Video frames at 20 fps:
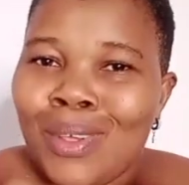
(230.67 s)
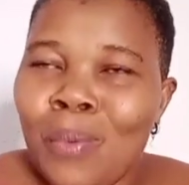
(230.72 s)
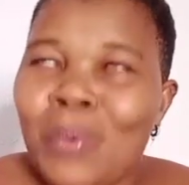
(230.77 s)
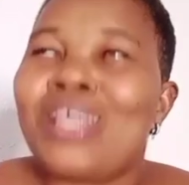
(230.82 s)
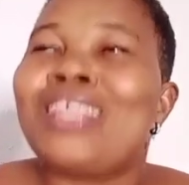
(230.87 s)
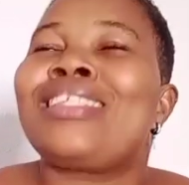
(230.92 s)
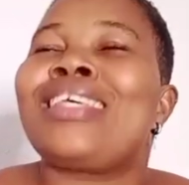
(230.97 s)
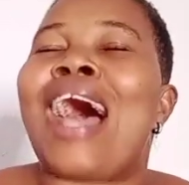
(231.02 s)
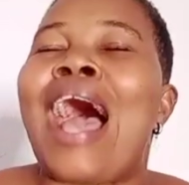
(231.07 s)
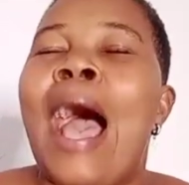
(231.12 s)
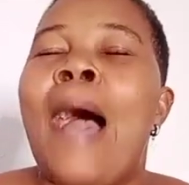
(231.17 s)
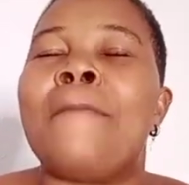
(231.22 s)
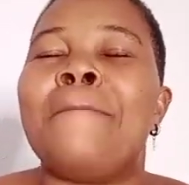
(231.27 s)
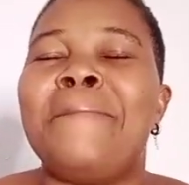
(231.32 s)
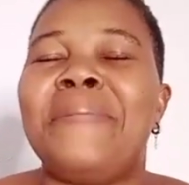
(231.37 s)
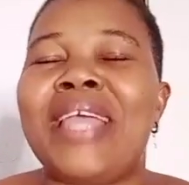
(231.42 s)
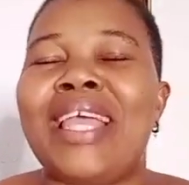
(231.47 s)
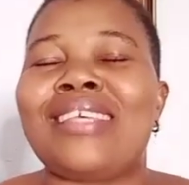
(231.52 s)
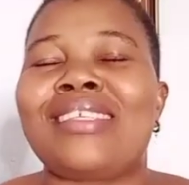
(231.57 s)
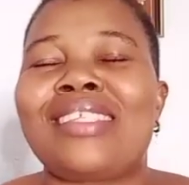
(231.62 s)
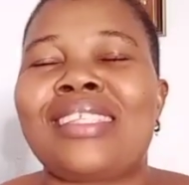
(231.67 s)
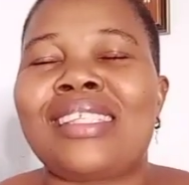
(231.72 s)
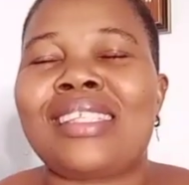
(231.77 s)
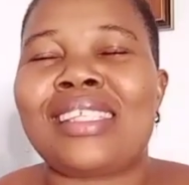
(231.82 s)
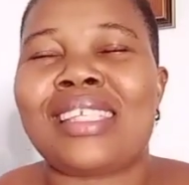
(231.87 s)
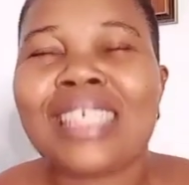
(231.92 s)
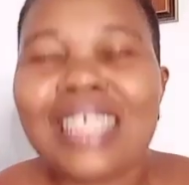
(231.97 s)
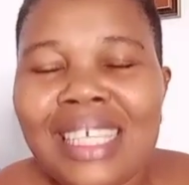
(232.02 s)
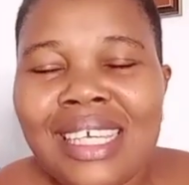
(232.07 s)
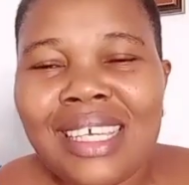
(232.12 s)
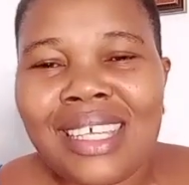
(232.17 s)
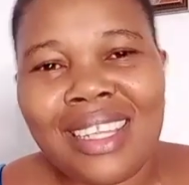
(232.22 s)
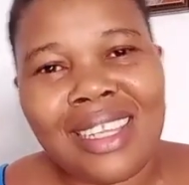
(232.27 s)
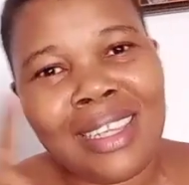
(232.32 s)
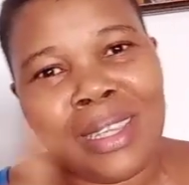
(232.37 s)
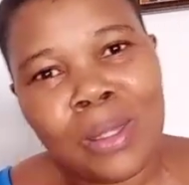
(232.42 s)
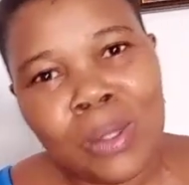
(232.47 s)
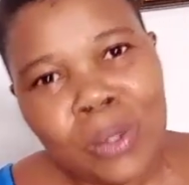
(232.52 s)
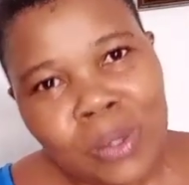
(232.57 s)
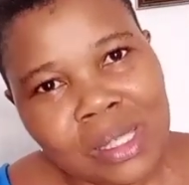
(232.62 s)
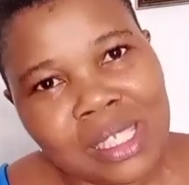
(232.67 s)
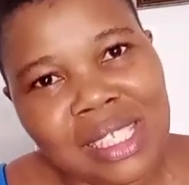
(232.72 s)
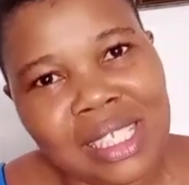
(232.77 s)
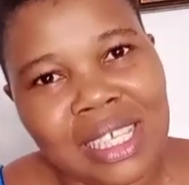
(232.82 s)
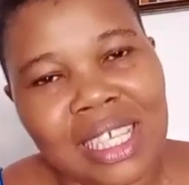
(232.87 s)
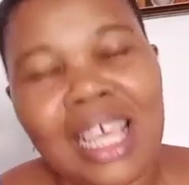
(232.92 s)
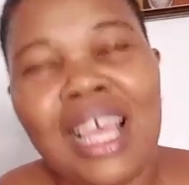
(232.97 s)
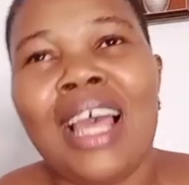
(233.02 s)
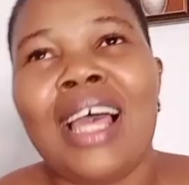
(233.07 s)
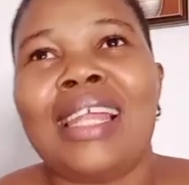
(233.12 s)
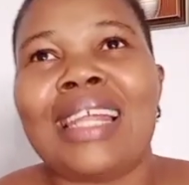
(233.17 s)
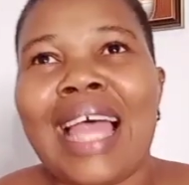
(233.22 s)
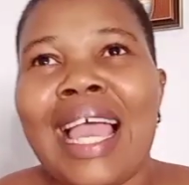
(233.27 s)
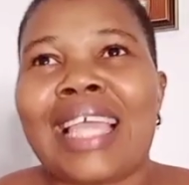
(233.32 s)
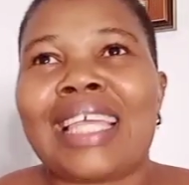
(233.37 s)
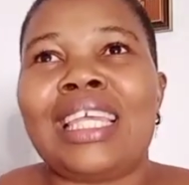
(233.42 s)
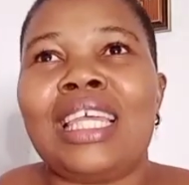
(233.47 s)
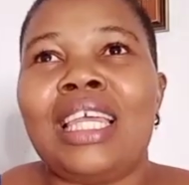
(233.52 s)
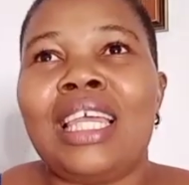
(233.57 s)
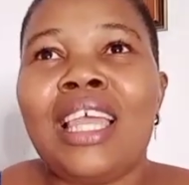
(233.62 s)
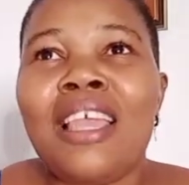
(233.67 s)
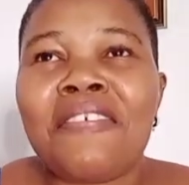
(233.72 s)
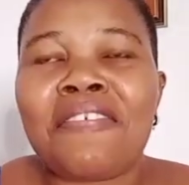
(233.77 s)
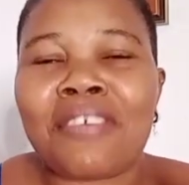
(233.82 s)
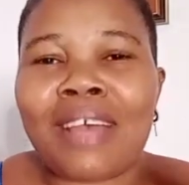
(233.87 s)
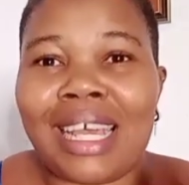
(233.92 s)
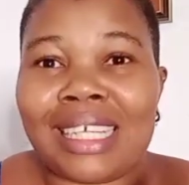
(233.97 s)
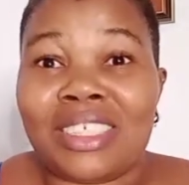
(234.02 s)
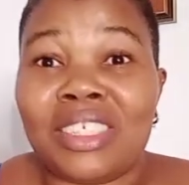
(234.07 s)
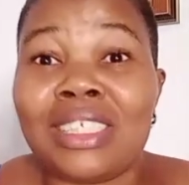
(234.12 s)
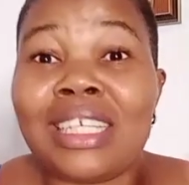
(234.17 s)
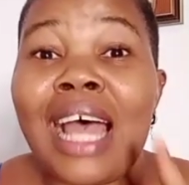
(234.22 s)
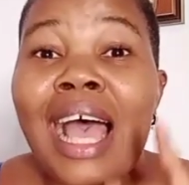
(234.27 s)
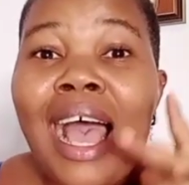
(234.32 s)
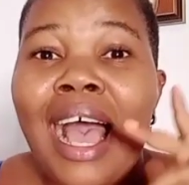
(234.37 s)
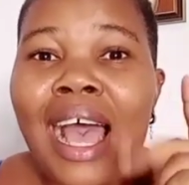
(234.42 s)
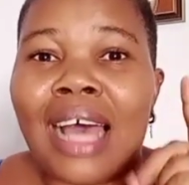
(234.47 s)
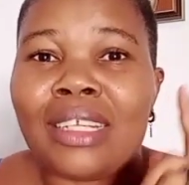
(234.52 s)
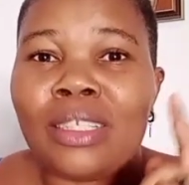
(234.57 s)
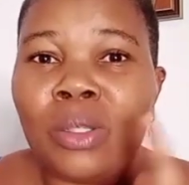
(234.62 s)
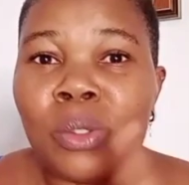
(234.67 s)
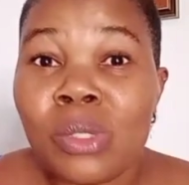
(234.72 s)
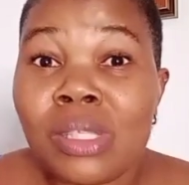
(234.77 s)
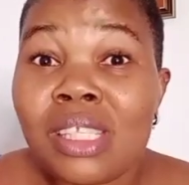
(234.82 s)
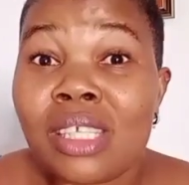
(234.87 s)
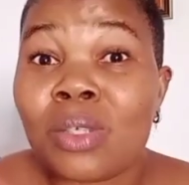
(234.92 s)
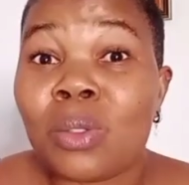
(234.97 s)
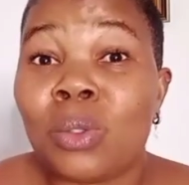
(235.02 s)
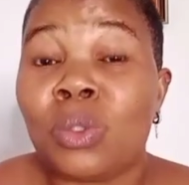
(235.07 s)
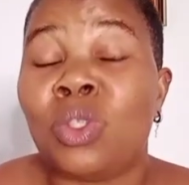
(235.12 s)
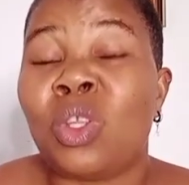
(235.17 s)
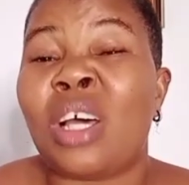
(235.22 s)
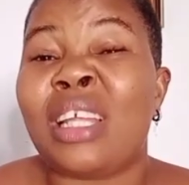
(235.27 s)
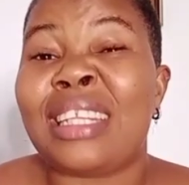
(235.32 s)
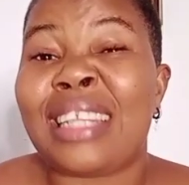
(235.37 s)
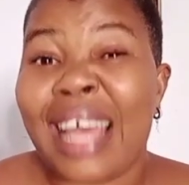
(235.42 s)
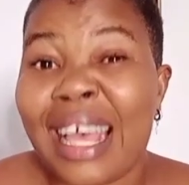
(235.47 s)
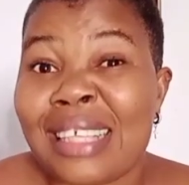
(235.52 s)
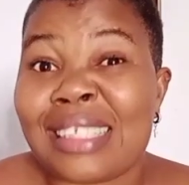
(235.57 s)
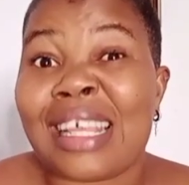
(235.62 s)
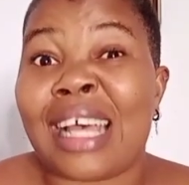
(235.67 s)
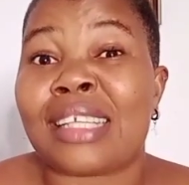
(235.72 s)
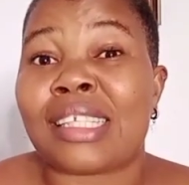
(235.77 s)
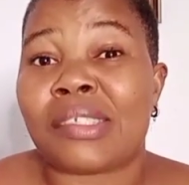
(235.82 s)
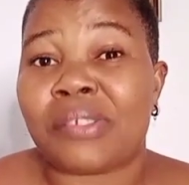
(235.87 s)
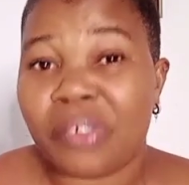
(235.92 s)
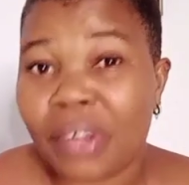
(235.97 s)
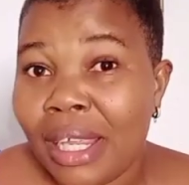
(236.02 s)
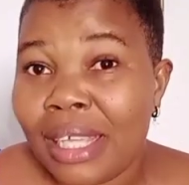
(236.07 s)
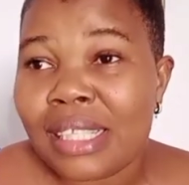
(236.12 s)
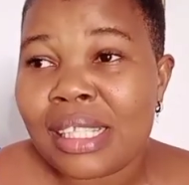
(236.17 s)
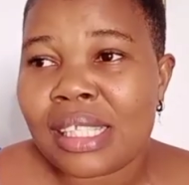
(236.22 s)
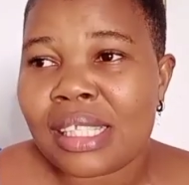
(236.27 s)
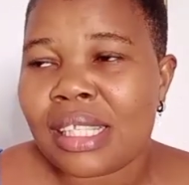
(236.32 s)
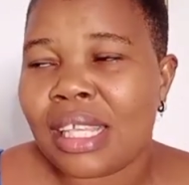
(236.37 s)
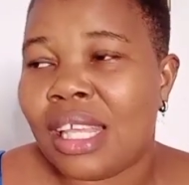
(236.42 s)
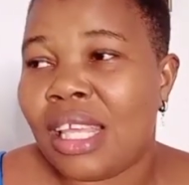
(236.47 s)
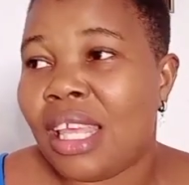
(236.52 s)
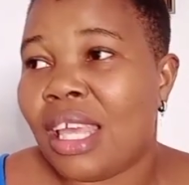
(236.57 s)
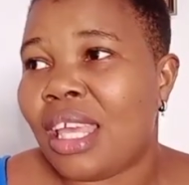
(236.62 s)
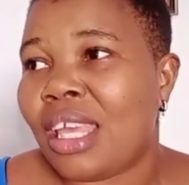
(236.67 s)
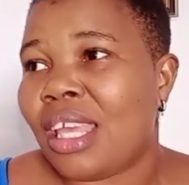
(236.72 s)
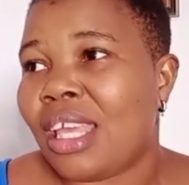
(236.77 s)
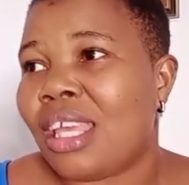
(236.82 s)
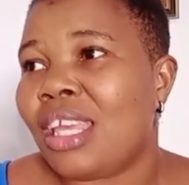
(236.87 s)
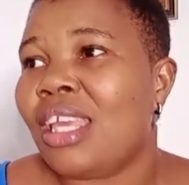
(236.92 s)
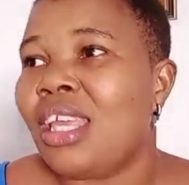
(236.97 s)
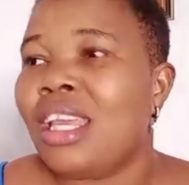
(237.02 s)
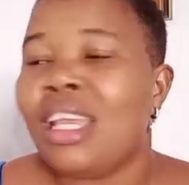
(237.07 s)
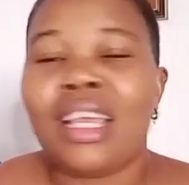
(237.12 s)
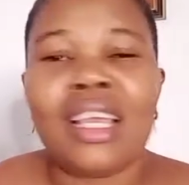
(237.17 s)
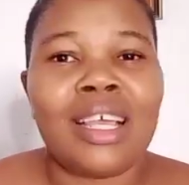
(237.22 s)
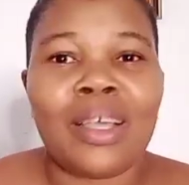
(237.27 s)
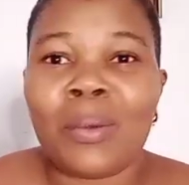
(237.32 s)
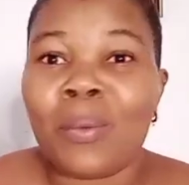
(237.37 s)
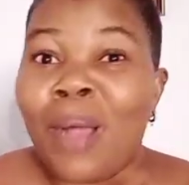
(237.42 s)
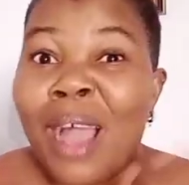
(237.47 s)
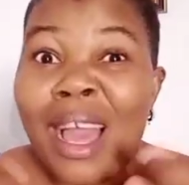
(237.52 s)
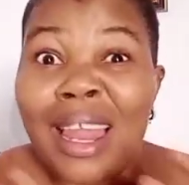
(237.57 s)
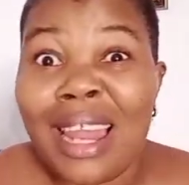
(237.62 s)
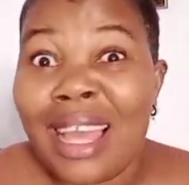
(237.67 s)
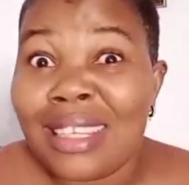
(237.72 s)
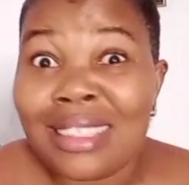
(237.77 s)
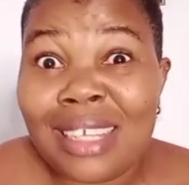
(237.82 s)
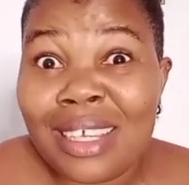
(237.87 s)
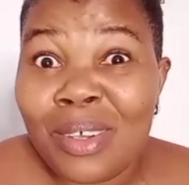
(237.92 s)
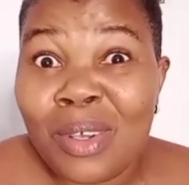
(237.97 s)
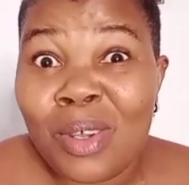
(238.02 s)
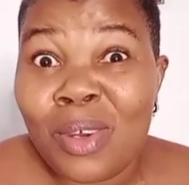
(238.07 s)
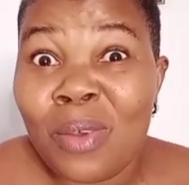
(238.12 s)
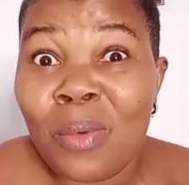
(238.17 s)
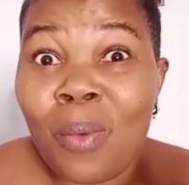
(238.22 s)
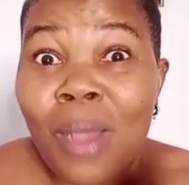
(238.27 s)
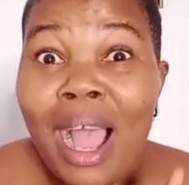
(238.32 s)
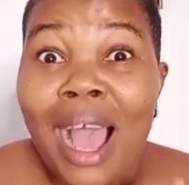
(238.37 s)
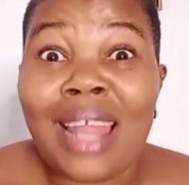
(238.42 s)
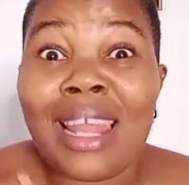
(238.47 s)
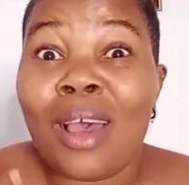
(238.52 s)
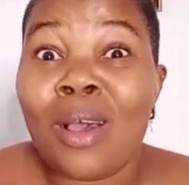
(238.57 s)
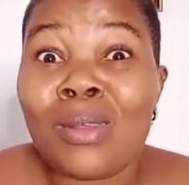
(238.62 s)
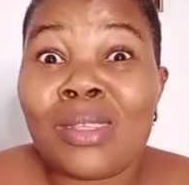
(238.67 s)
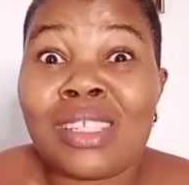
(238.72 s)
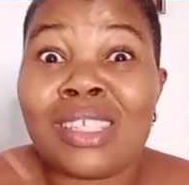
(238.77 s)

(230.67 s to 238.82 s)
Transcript: with her bestie Lucy. Like, if KA3NA and Lucy could not last as friends, wala de oro, wala